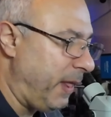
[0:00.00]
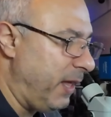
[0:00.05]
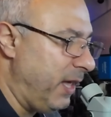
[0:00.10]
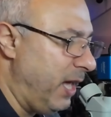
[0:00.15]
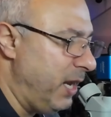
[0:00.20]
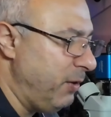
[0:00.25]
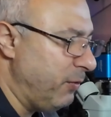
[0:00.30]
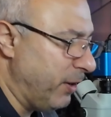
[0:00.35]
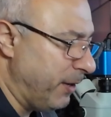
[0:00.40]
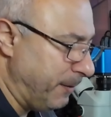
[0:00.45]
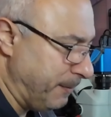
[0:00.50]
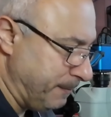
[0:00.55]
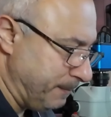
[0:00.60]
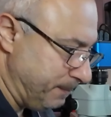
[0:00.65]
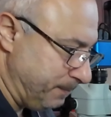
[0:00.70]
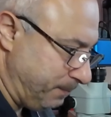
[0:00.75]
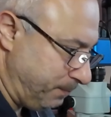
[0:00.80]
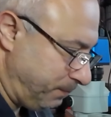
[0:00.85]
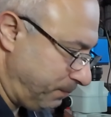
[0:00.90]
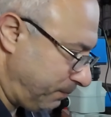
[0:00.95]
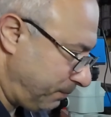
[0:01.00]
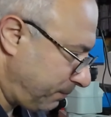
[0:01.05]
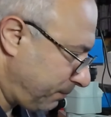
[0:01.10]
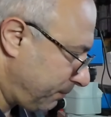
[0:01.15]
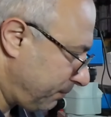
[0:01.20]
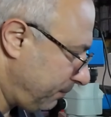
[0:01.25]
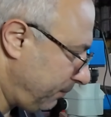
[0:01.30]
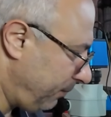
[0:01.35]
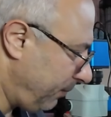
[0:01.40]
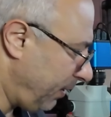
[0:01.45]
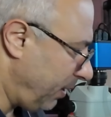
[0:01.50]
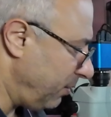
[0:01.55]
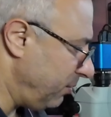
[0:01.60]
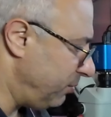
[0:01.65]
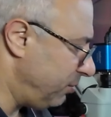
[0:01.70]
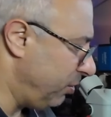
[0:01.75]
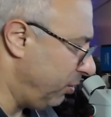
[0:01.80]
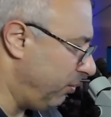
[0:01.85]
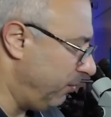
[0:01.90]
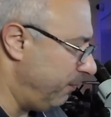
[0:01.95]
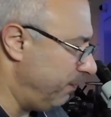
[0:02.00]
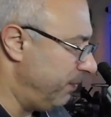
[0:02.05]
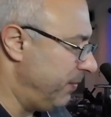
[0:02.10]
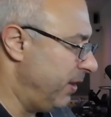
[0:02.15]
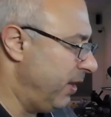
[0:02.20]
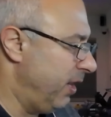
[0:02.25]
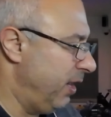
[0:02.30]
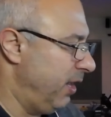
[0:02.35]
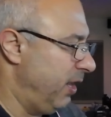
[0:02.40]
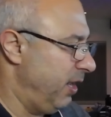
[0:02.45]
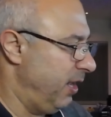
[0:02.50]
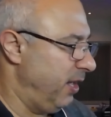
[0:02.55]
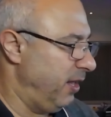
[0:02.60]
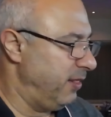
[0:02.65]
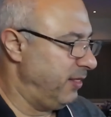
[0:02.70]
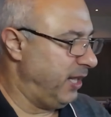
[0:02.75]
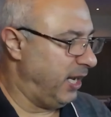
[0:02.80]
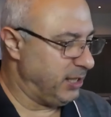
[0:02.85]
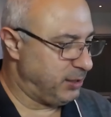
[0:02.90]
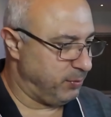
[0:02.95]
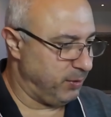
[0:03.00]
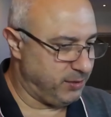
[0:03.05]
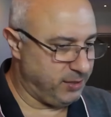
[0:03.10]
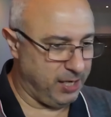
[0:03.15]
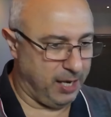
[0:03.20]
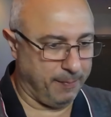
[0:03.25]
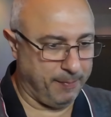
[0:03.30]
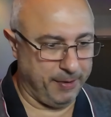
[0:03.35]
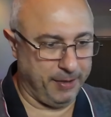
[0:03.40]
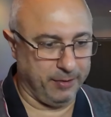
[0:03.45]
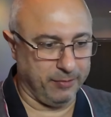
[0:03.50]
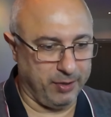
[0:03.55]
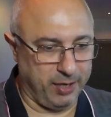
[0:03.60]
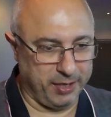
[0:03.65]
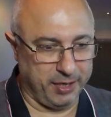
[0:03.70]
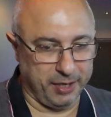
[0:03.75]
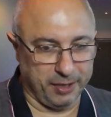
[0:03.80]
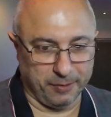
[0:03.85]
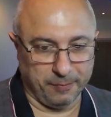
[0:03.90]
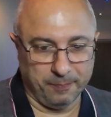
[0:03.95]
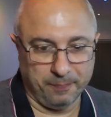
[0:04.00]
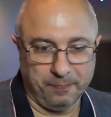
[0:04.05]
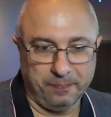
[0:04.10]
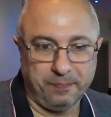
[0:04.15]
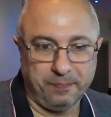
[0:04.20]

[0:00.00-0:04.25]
Anyway, so that's what's happening right now.